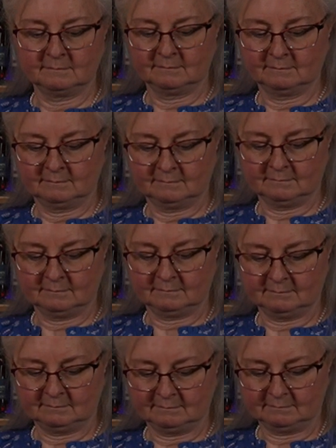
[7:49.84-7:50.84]

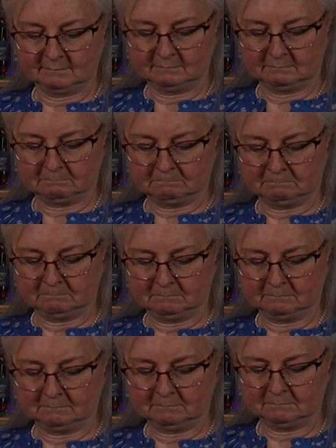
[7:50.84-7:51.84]

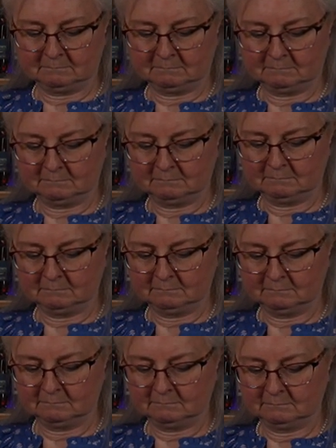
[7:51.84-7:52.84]

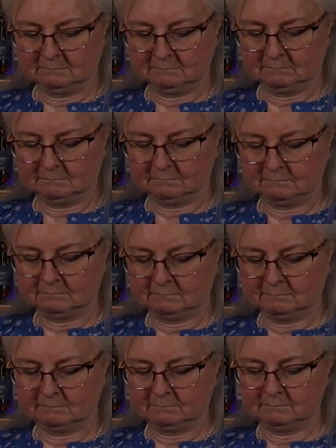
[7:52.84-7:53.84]

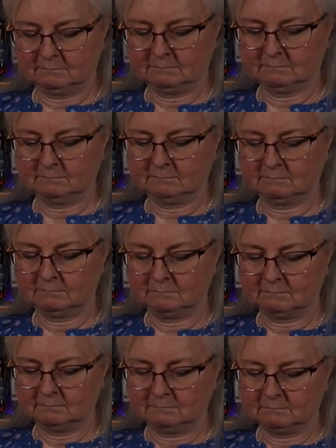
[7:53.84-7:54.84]

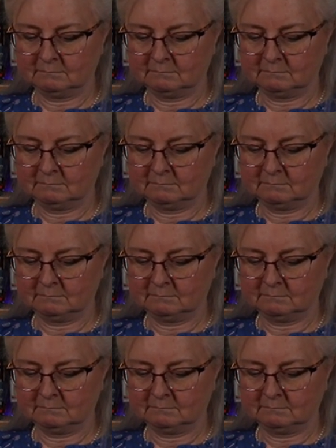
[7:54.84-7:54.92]
No words are spoken by the person on screen.